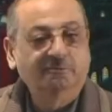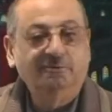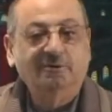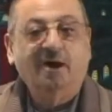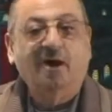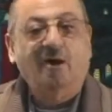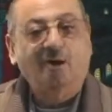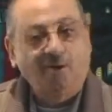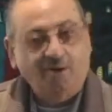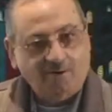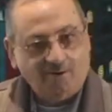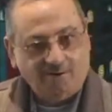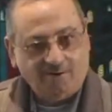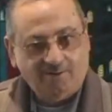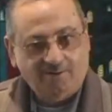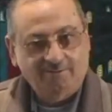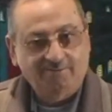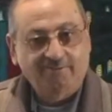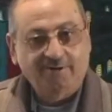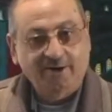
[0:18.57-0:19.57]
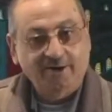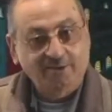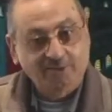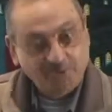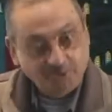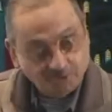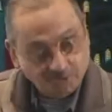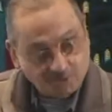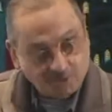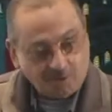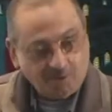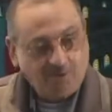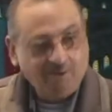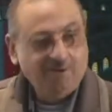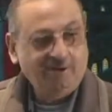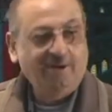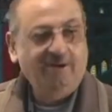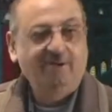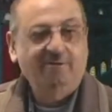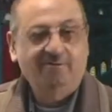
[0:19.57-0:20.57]
All. Where do you all
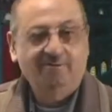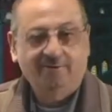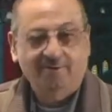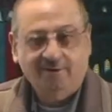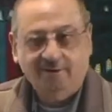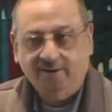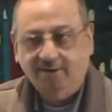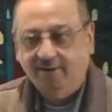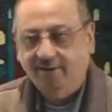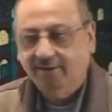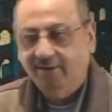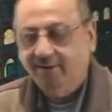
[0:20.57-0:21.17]
live? Huh?